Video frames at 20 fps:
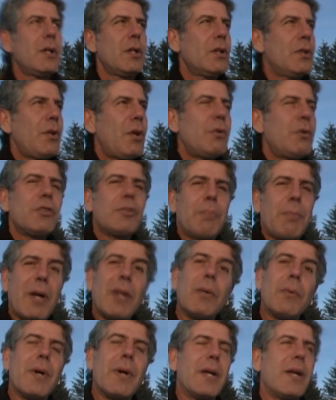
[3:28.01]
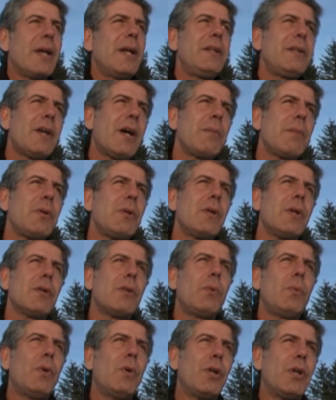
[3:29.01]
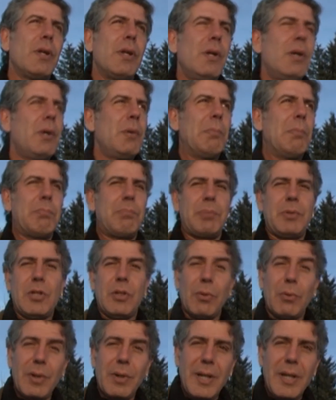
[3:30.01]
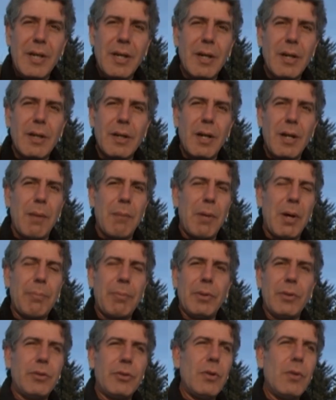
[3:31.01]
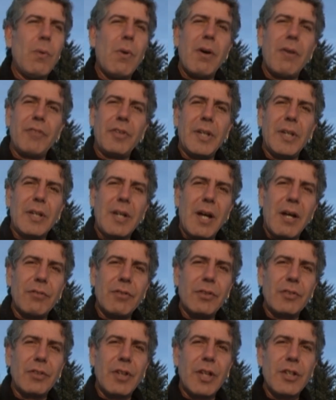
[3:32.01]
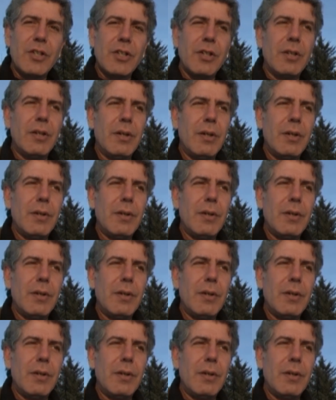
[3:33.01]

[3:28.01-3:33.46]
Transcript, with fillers: You'll notice, by the way, anytime you hear the word purity come up too often in conversation,